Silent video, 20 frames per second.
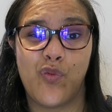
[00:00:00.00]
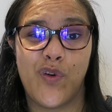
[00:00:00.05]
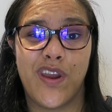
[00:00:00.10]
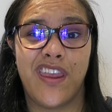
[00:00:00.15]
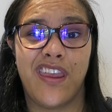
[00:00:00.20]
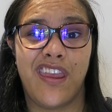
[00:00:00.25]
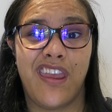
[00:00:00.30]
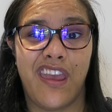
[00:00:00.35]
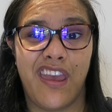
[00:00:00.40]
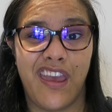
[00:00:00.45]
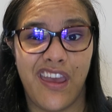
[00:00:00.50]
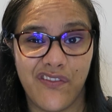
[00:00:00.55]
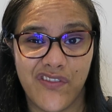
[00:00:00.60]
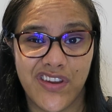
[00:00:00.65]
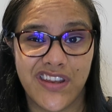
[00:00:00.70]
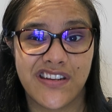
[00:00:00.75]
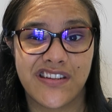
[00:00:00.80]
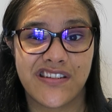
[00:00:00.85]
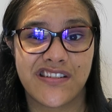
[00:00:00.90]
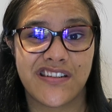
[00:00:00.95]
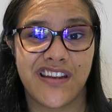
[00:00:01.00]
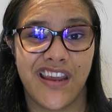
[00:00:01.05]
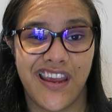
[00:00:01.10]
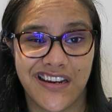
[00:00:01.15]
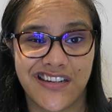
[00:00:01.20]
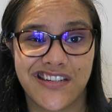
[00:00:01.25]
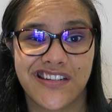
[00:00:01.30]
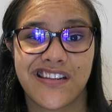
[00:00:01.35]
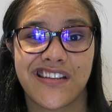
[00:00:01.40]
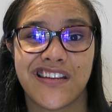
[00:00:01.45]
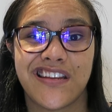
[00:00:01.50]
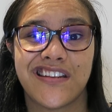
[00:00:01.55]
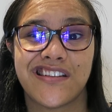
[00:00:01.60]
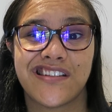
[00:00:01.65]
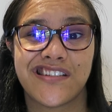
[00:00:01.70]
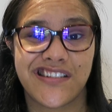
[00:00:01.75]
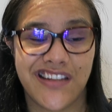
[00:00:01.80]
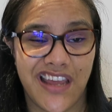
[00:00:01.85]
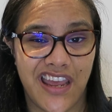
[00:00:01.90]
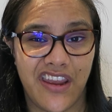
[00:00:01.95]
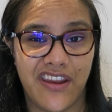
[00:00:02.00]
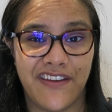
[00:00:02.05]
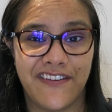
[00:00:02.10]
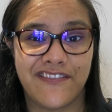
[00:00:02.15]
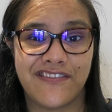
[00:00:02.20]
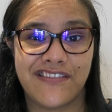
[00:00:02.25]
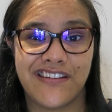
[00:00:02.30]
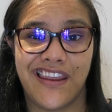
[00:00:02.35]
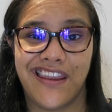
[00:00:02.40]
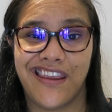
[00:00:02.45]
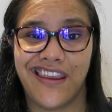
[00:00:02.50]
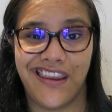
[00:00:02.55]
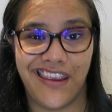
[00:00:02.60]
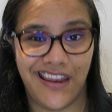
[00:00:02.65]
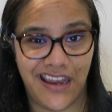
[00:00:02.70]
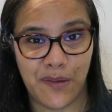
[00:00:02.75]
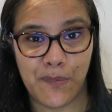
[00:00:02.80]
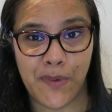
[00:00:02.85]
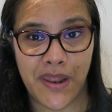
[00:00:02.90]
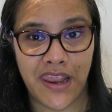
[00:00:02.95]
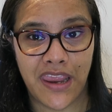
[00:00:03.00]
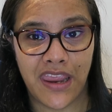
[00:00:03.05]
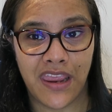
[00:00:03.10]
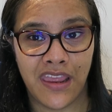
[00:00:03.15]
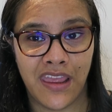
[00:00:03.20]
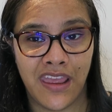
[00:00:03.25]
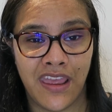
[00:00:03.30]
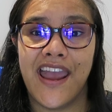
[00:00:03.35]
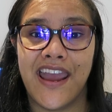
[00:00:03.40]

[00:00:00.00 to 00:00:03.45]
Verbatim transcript: we haven't actually saved any money.